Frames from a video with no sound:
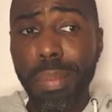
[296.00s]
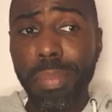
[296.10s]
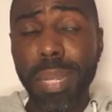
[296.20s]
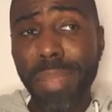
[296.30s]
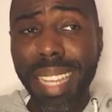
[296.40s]

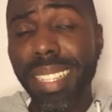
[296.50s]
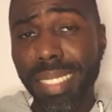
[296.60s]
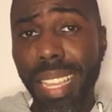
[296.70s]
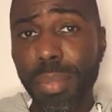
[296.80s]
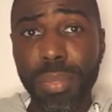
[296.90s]
But by
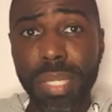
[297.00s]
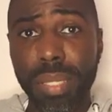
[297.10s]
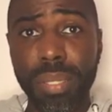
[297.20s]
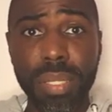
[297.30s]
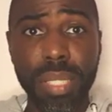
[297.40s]
that time, it was
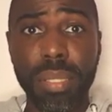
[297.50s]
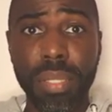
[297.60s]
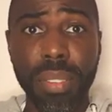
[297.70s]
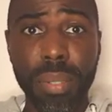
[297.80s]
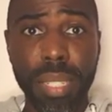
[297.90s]

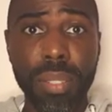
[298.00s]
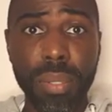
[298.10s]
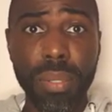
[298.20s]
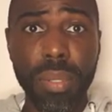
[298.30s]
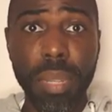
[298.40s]
considered very
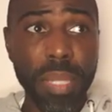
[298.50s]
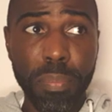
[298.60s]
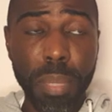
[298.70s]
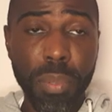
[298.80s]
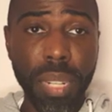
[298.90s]
cool. I mean,
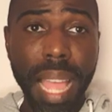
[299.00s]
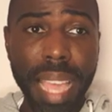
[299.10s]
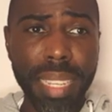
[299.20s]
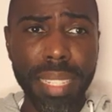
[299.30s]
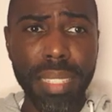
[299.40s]
people
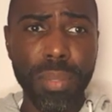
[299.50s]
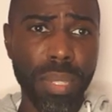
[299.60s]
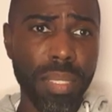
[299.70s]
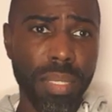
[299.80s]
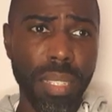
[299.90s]
like it.
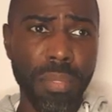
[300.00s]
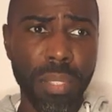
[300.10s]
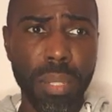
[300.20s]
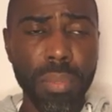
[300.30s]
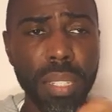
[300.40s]
I
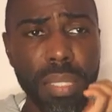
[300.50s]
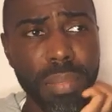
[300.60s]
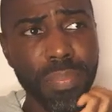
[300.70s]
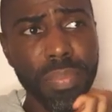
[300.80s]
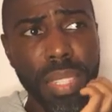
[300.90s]
think it
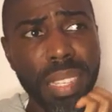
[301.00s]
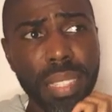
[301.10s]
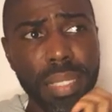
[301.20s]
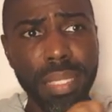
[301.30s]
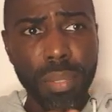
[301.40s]
was
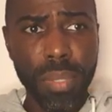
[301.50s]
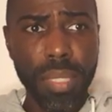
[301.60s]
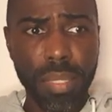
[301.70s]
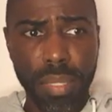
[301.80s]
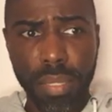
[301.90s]
it
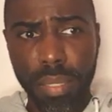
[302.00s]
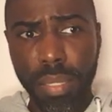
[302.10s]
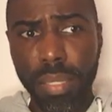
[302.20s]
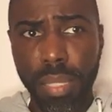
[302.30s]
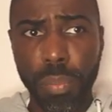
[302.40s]
was
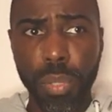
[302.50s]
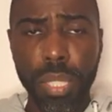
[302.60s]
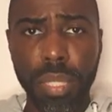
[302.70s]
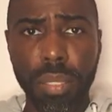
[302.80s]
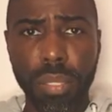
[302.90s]

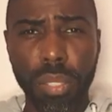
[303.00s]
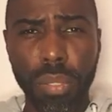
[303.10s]
distributed to